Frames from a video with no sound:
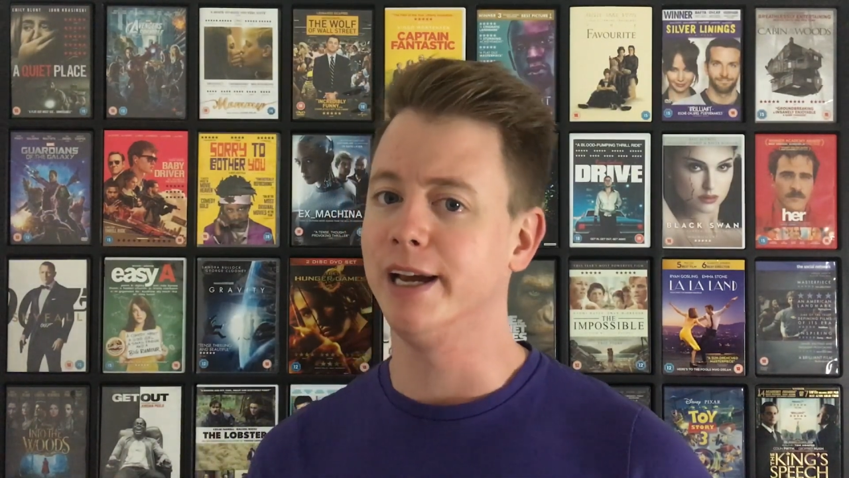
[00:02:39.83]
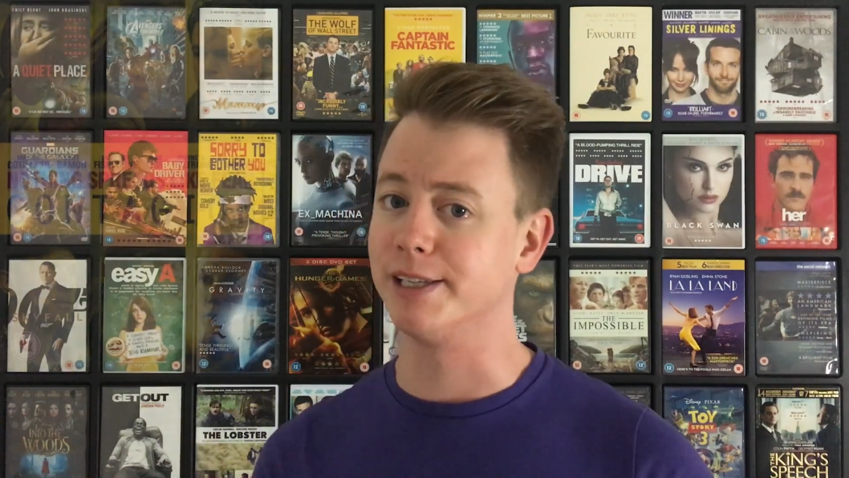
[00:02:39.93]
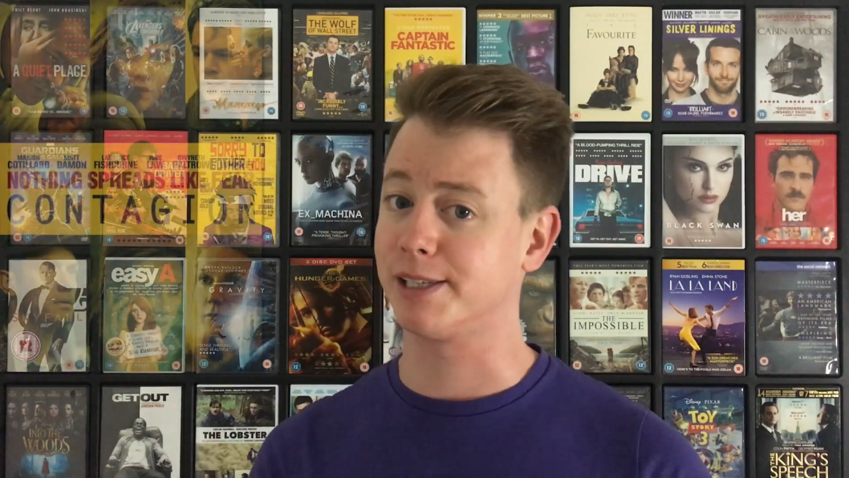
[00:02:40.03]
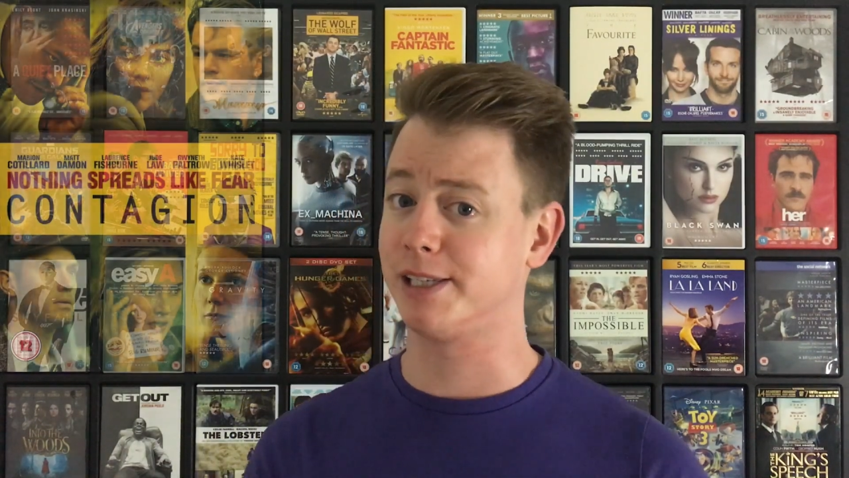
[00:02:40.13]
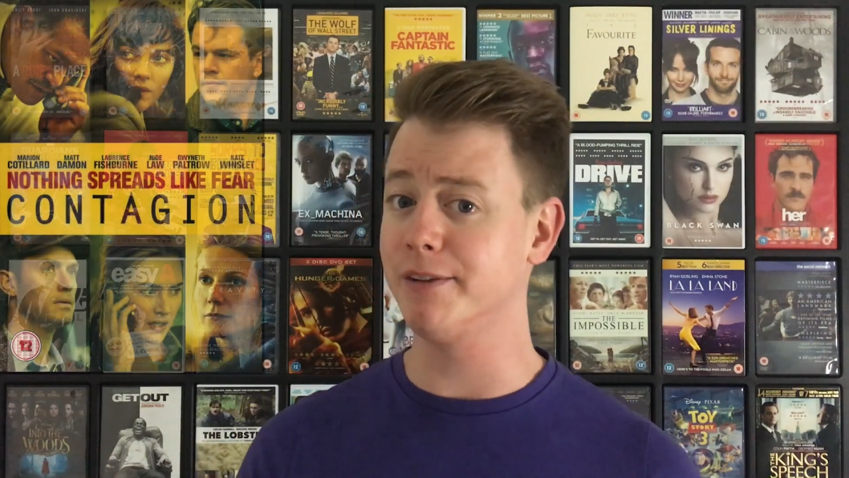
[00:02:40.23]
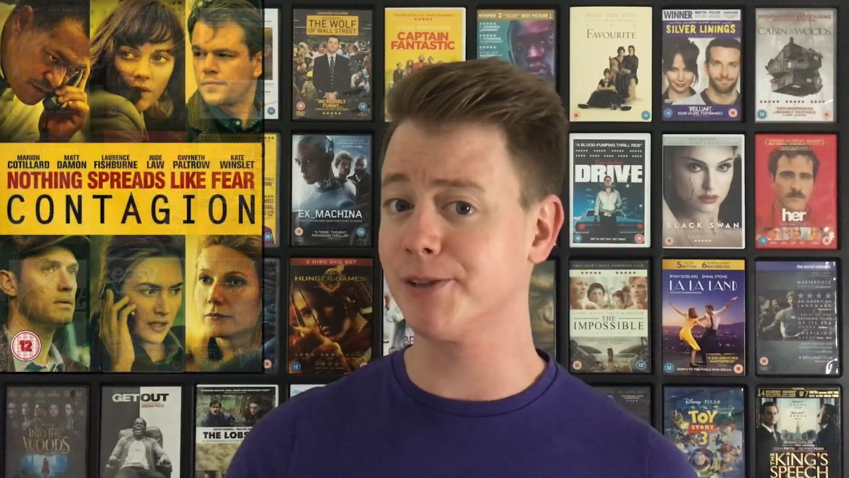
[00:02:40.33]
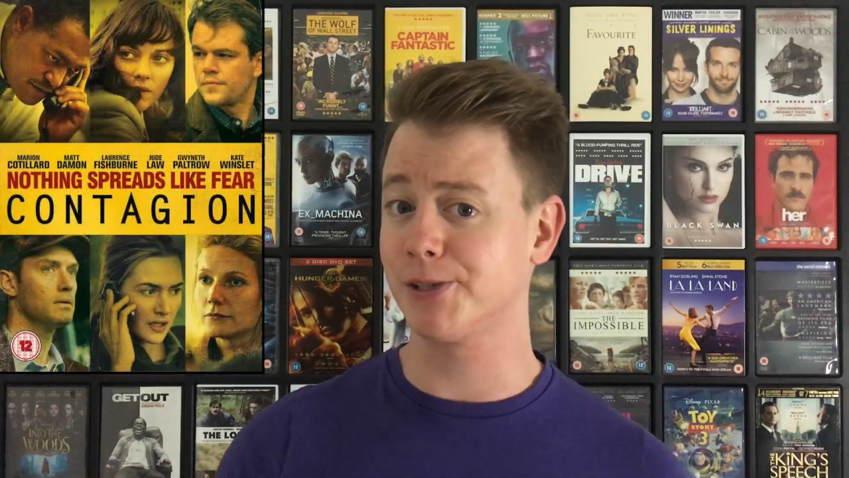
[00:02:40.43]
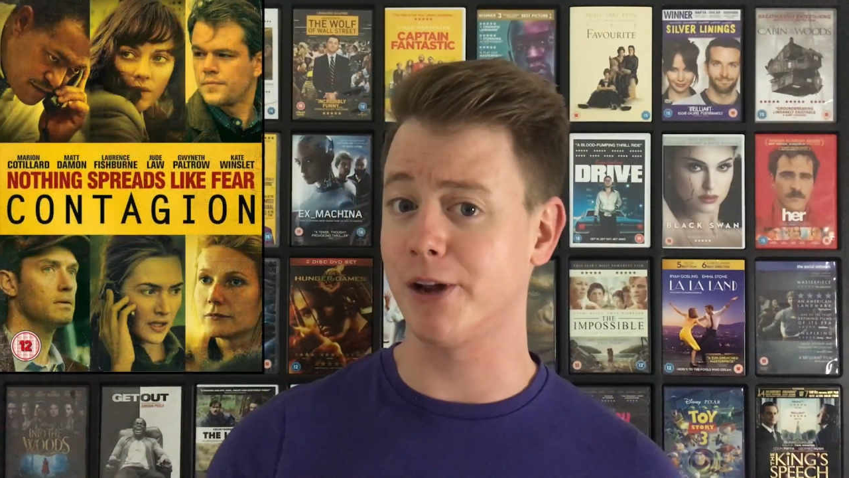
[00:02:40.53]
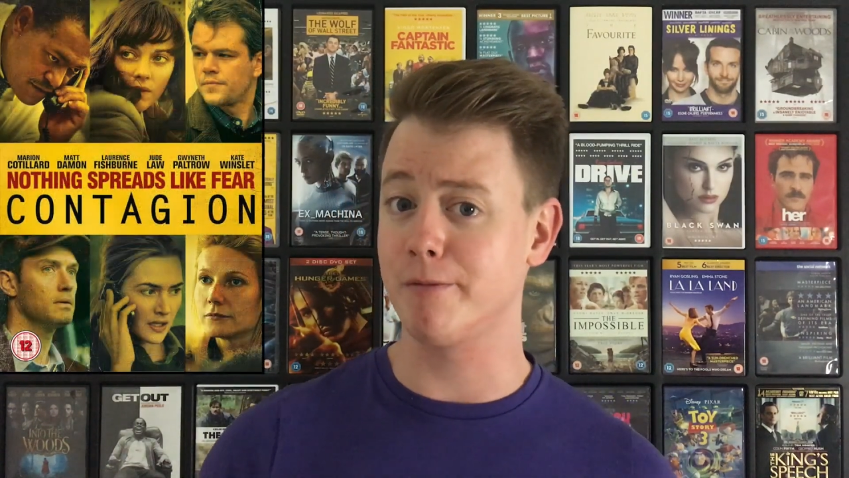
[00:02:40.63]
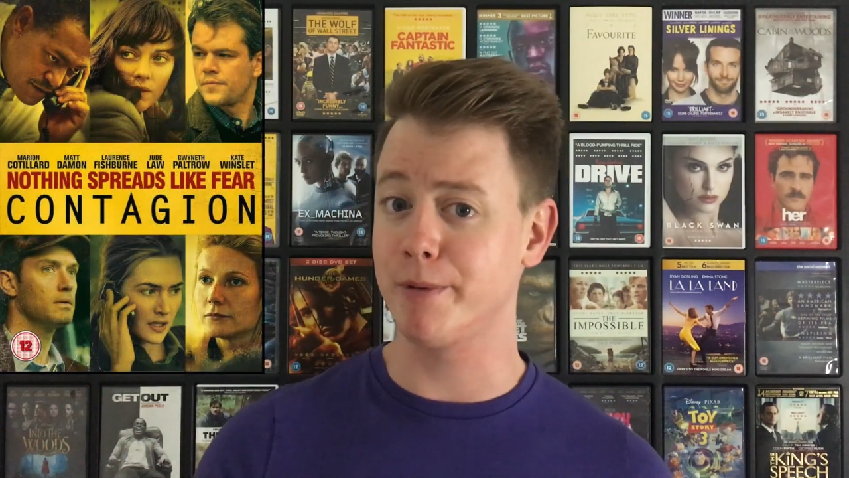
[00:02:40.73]
It's Steven
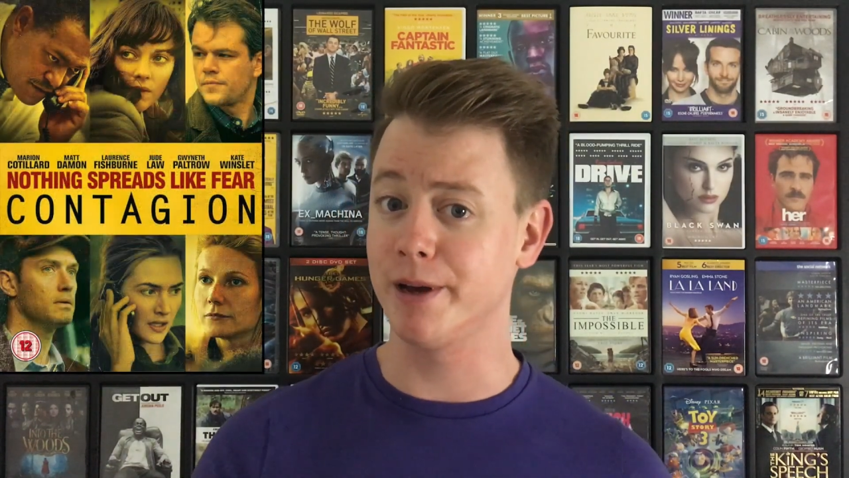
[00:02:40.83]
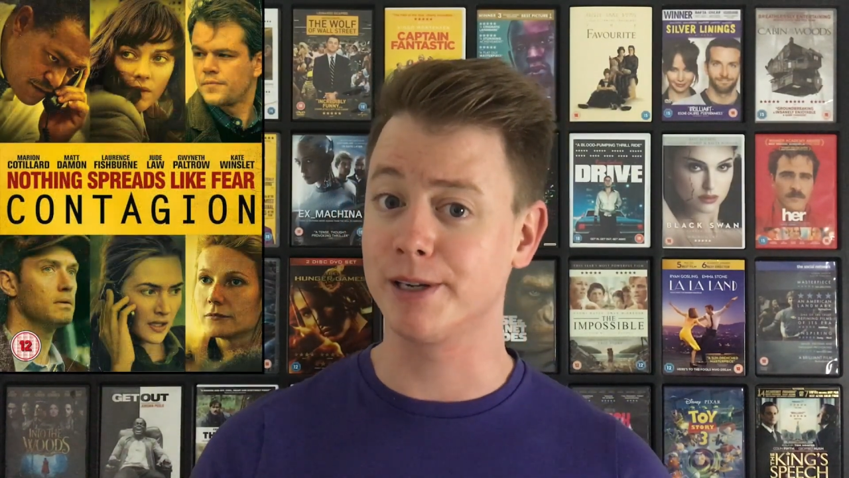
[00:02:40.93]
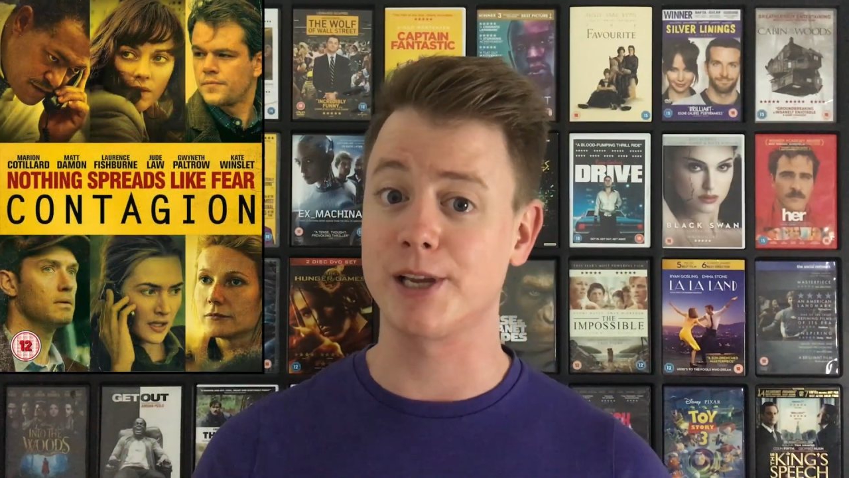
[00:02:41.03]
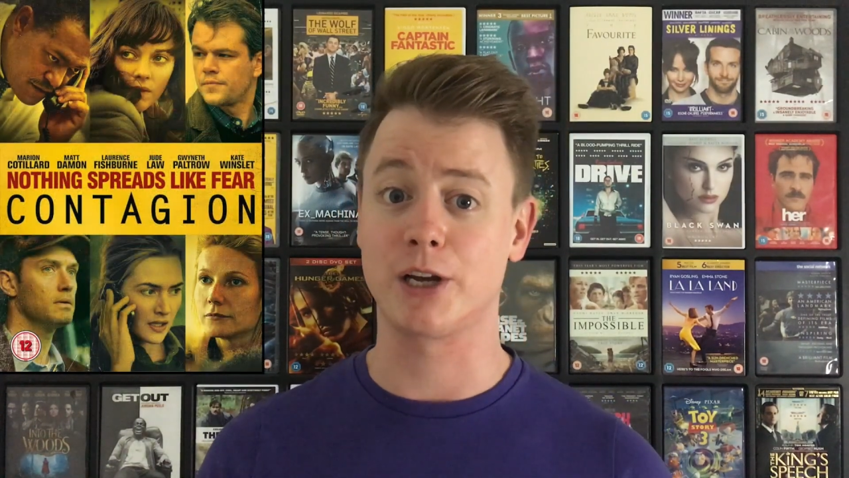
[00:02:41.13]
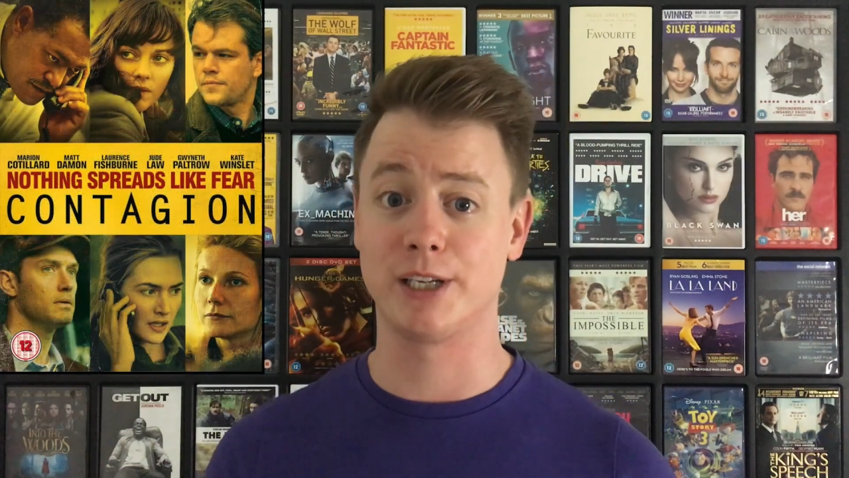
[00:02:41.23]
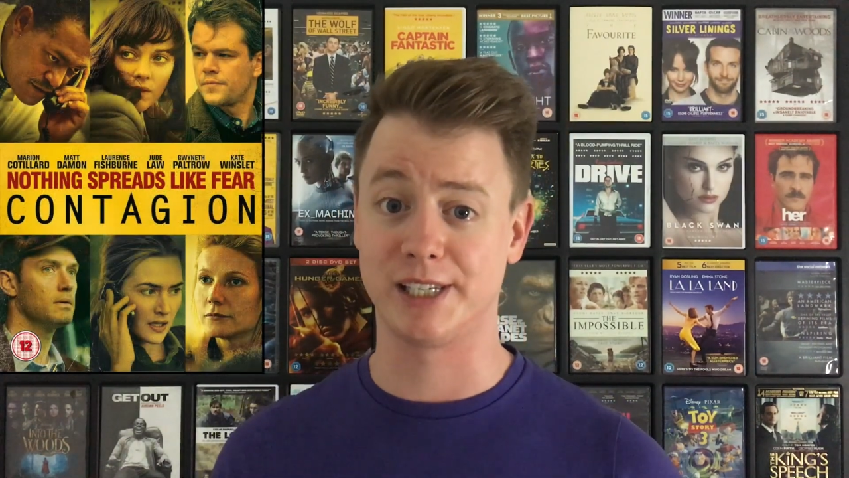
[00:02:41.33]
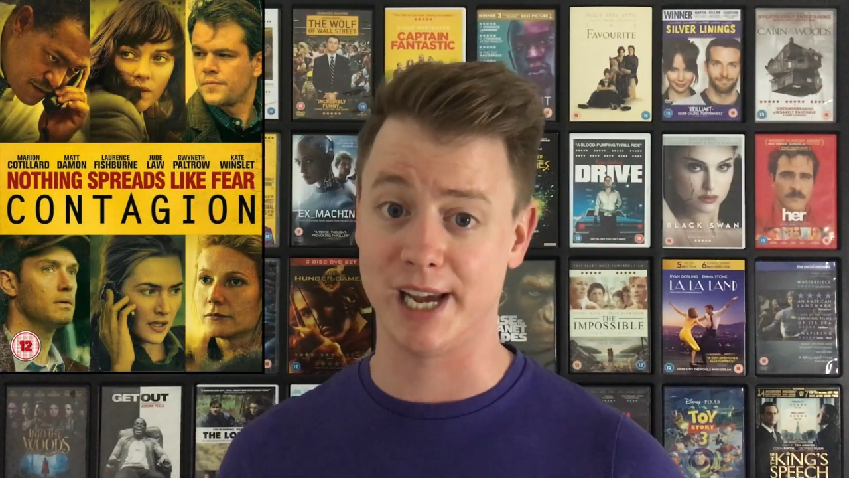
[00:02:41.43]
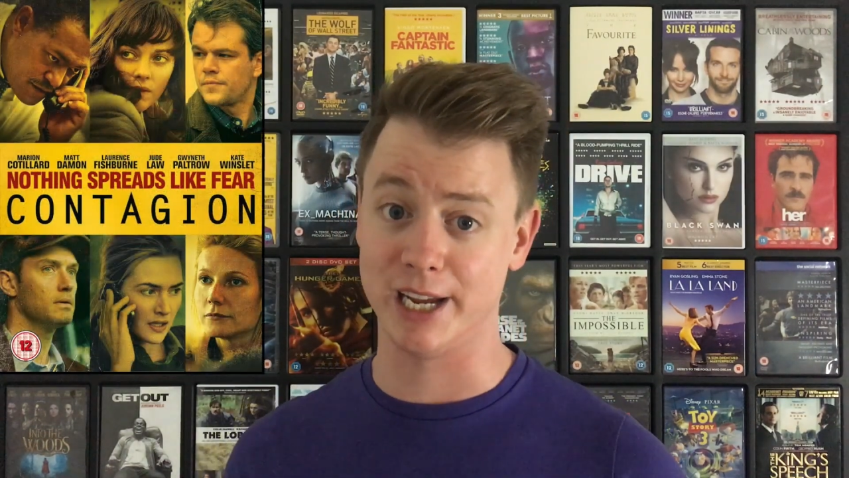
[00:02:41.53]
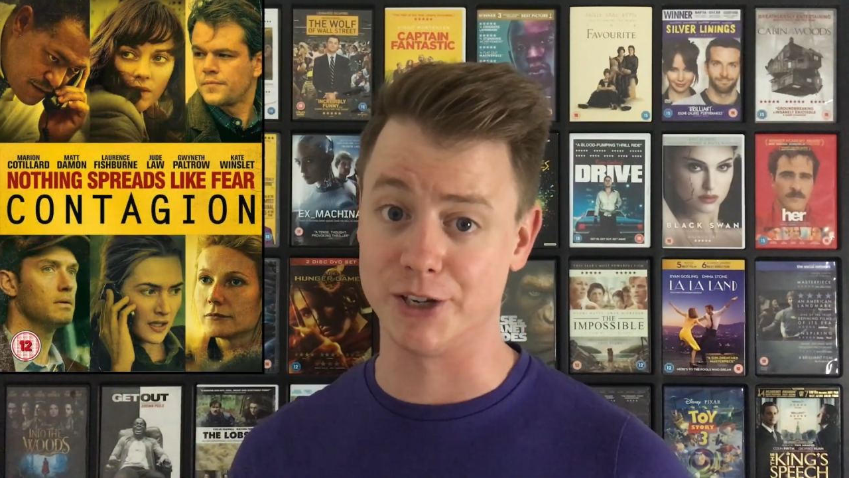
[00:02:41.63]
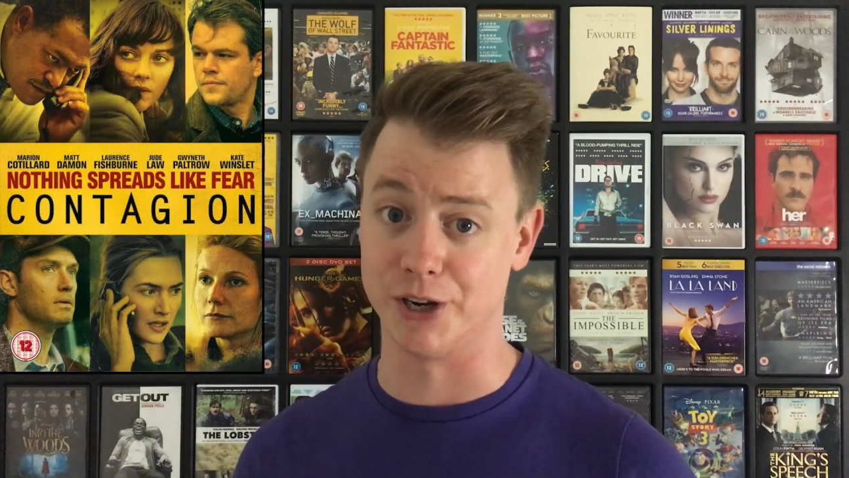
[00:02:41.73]
Soderbergh's
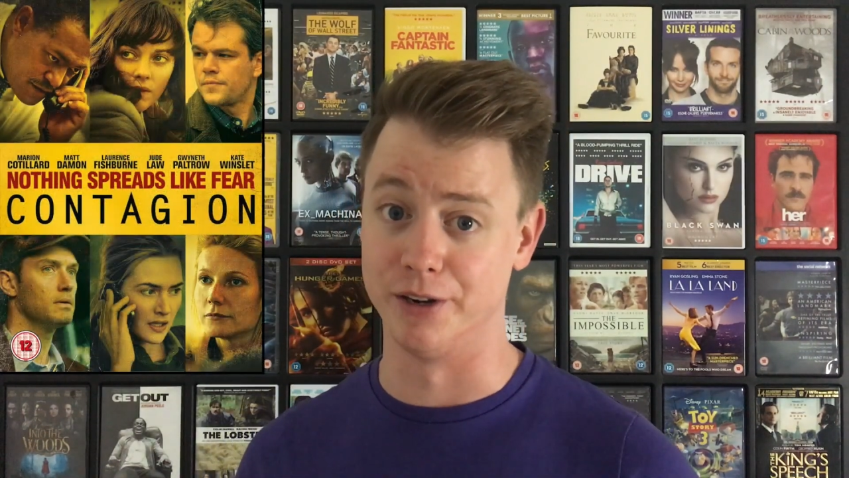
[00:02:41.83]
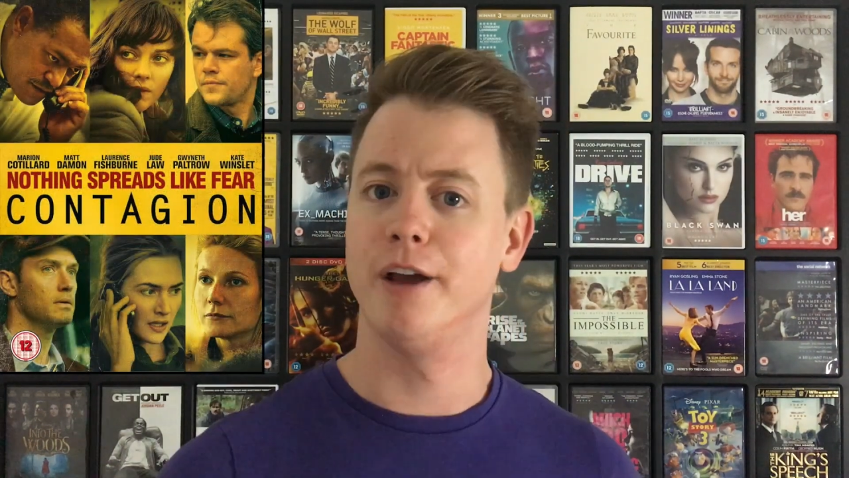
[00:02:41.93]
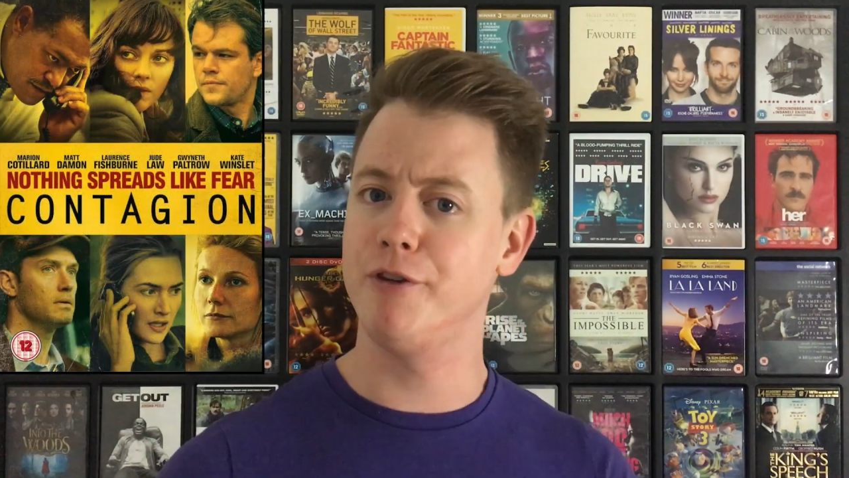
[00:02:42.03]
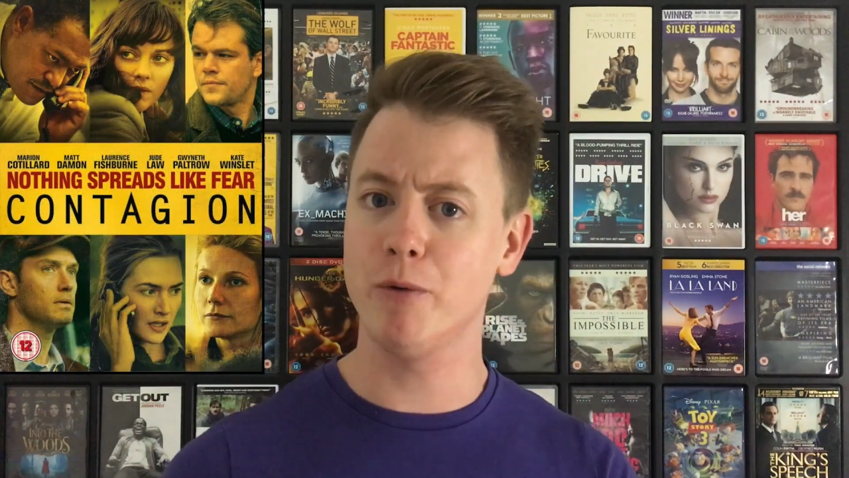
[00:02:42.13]
Contagion. If